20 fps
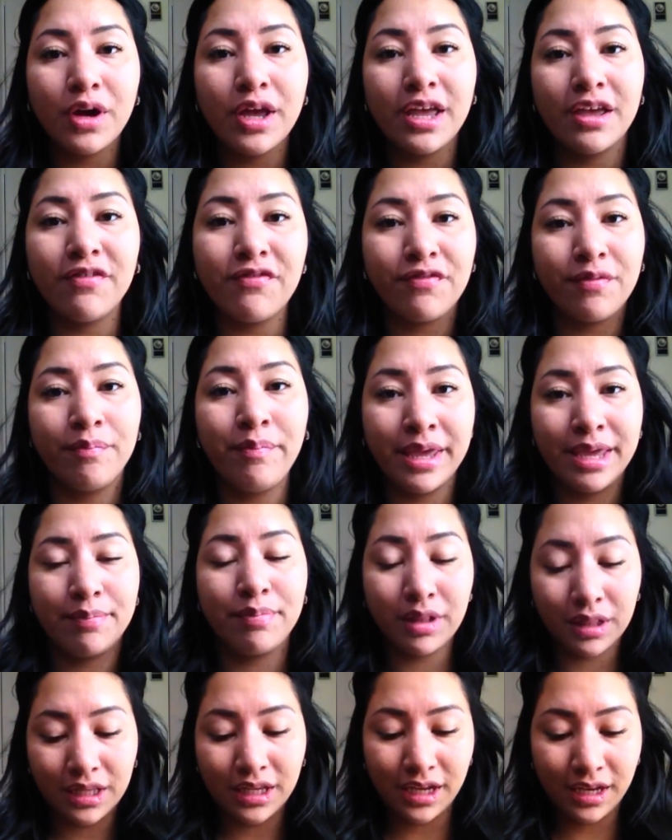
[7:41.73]
if
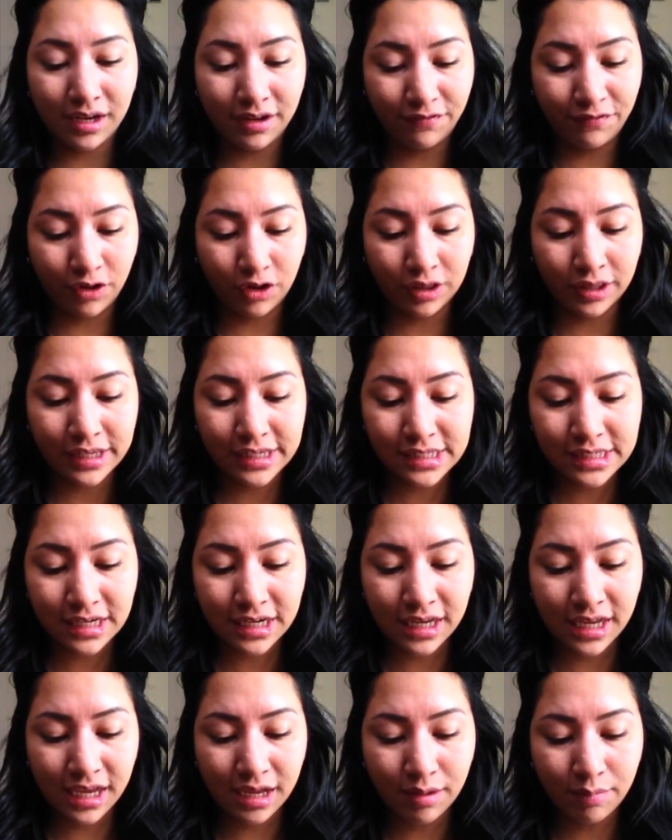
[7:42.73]
Maybelline, if you're
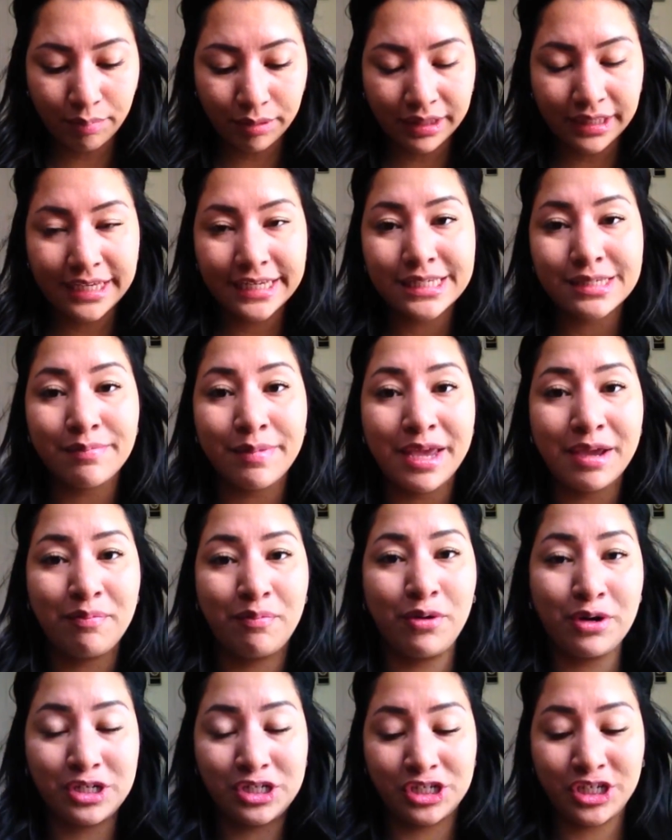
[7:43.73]
listening, please make
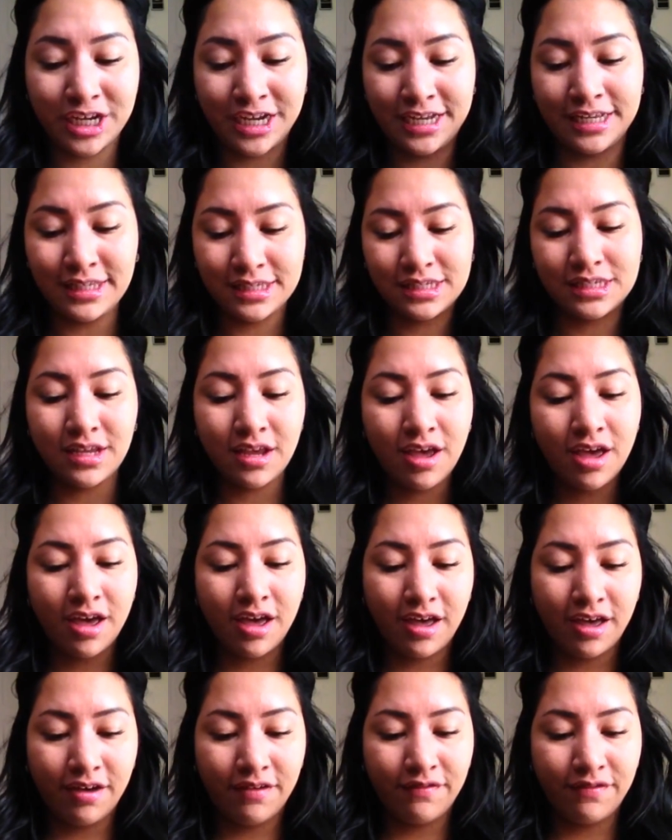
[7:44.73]
more shades
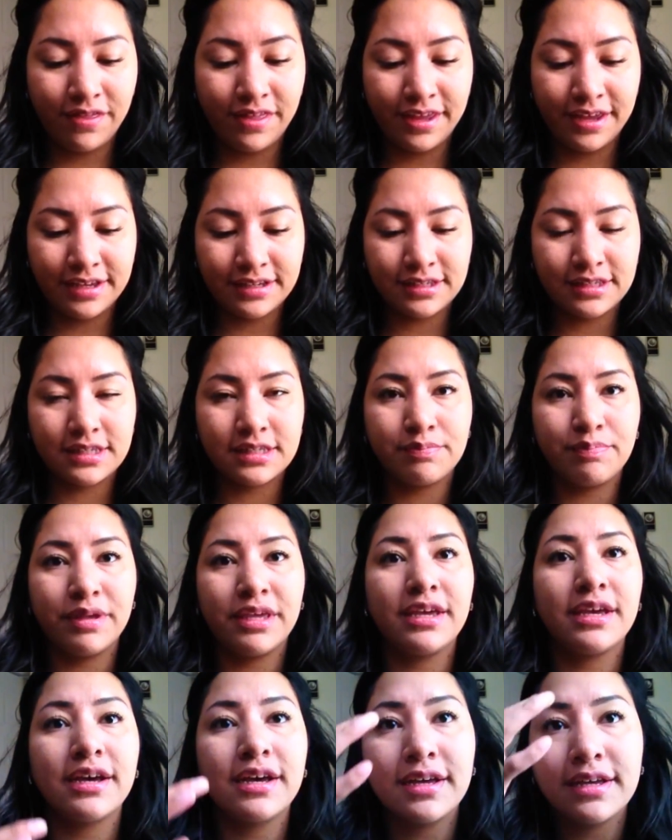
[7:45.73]
of this
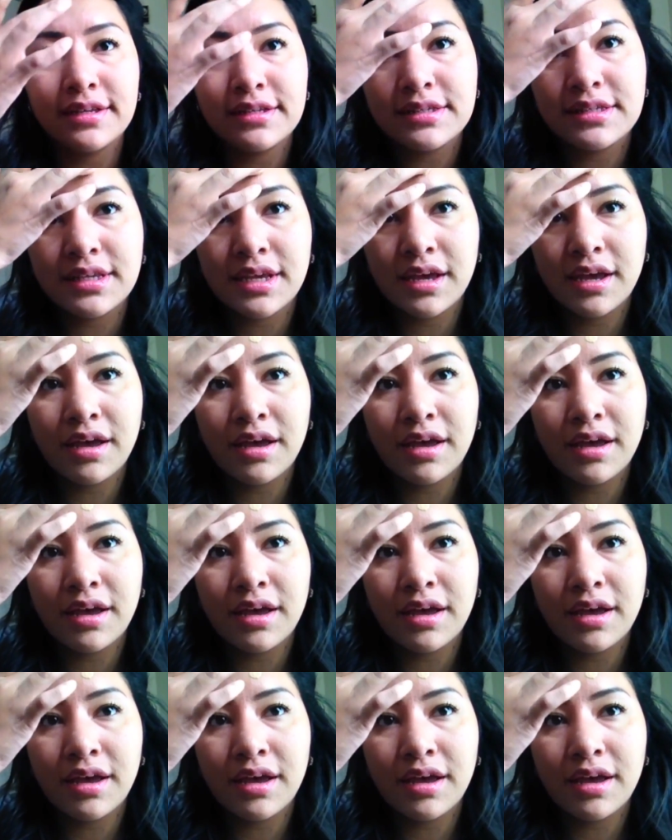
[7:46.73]
because